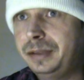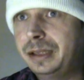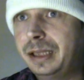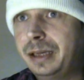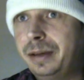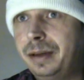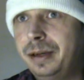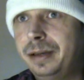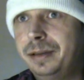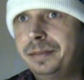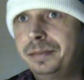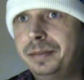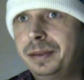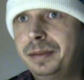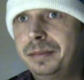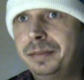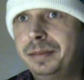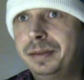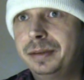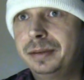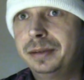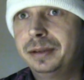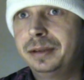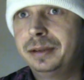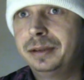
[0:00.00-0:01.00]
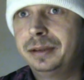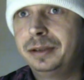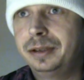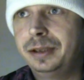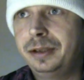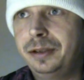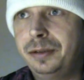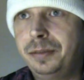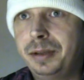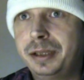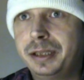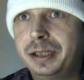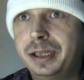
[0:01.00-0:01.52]
I,
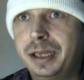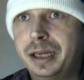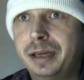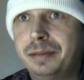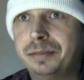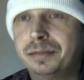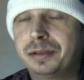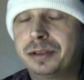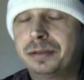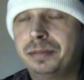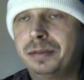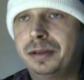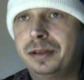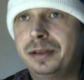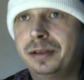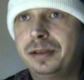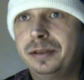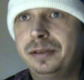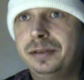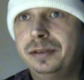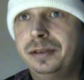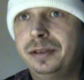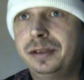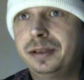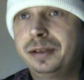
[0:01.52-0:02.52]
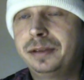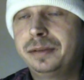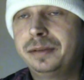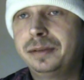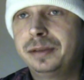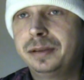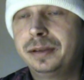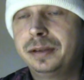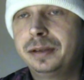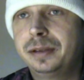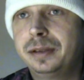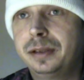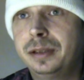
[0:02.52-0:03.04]
nobody said I'm smart, you know.
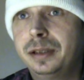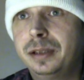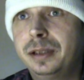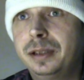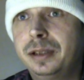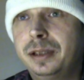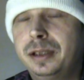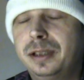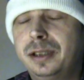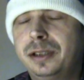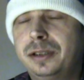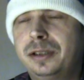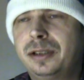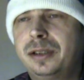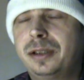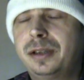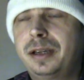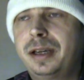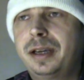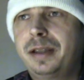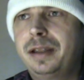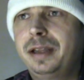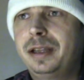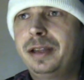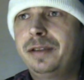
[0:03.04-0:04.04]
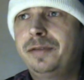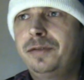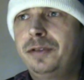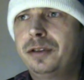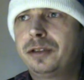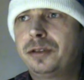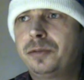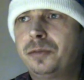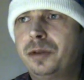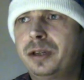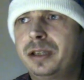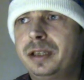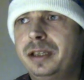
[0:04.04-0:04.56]
So I think the
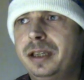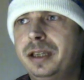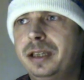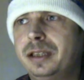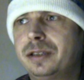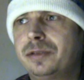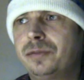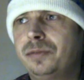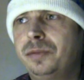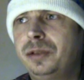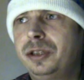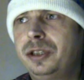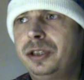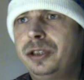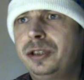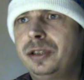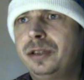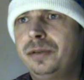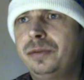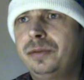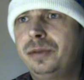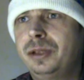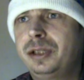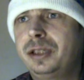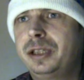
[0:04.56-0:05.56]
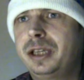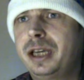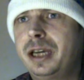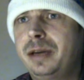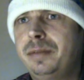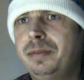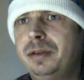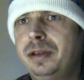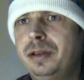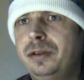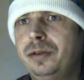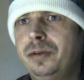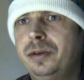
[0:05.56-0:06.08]
first question is which which
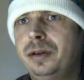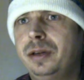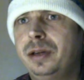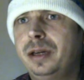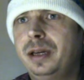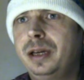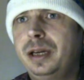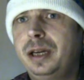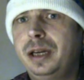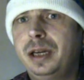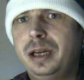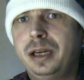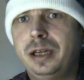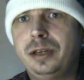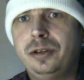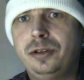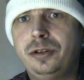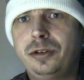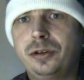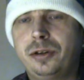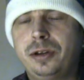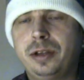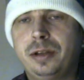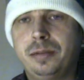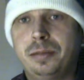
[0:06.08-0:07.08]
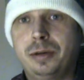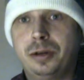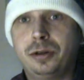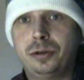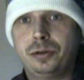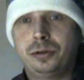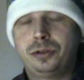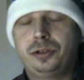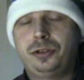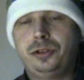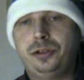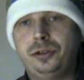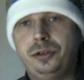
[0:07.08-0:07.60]
game did you enjoy the
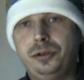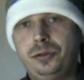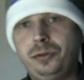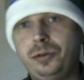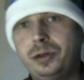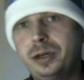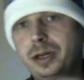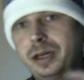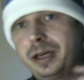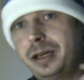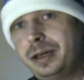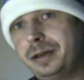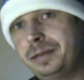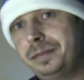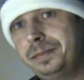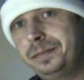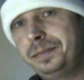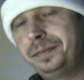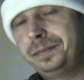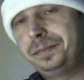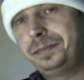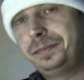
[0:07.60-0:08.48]
most to um,